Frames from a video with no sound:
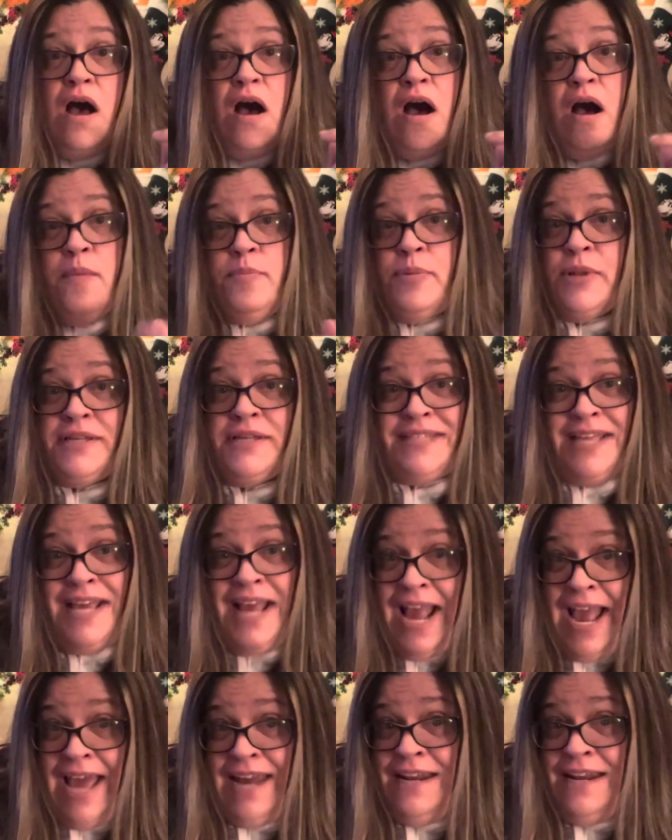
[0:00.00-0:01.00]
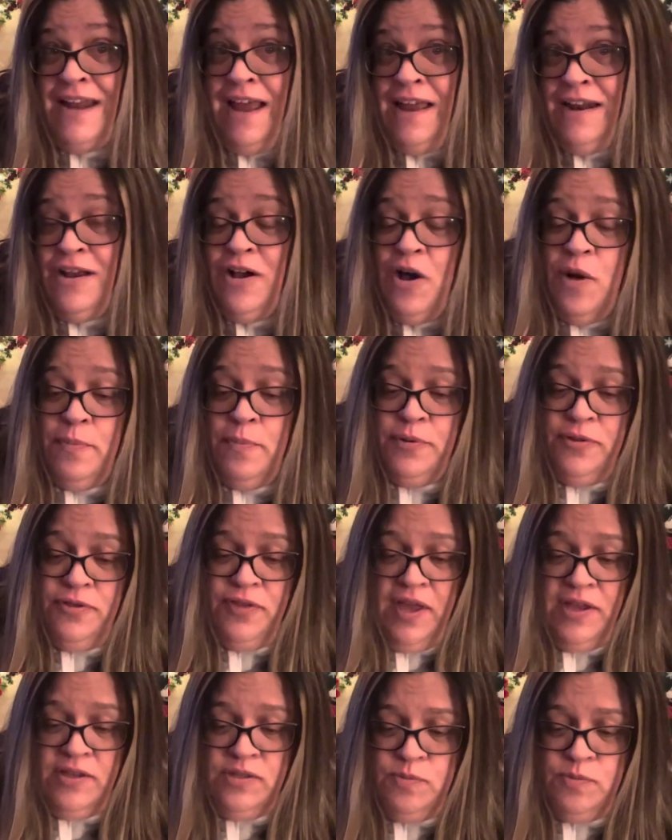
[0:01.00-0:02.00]
Uh, plus, I added on a couple
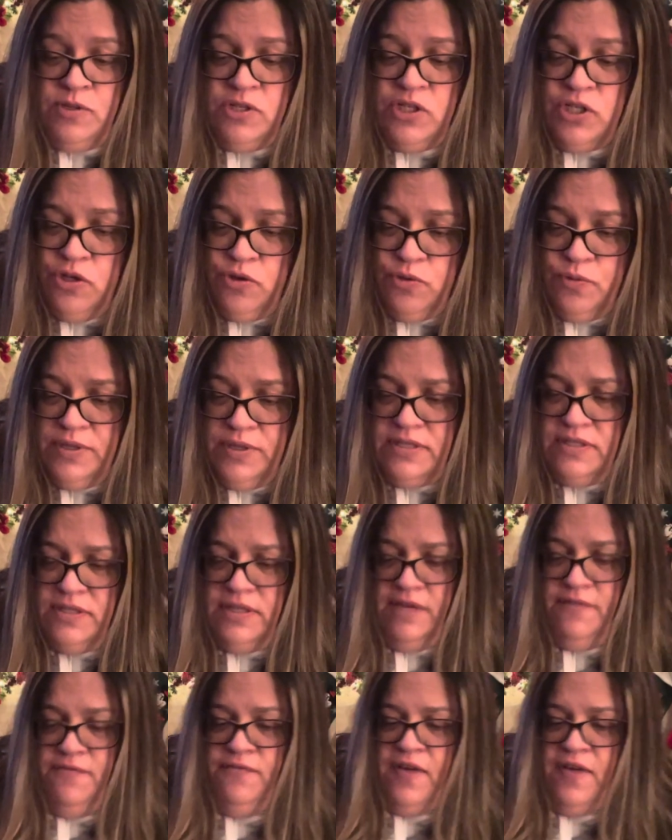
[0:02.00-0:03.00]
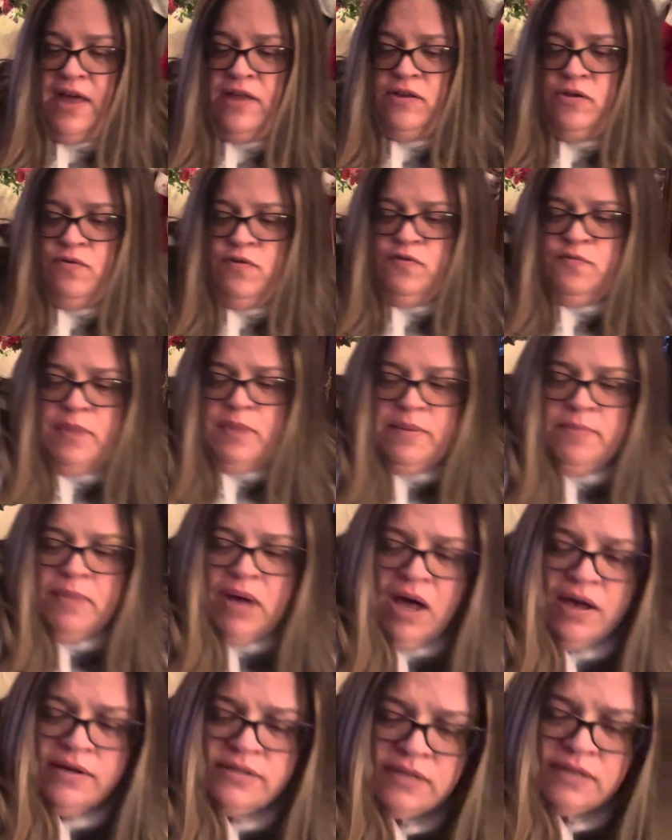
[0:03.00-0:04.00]
things, which increased the value of my
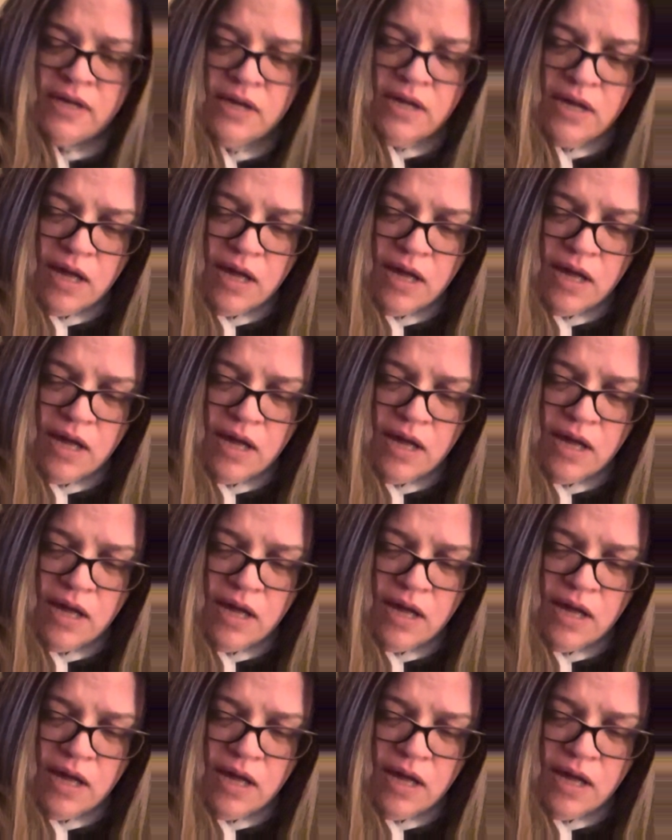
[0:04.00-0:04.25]
box.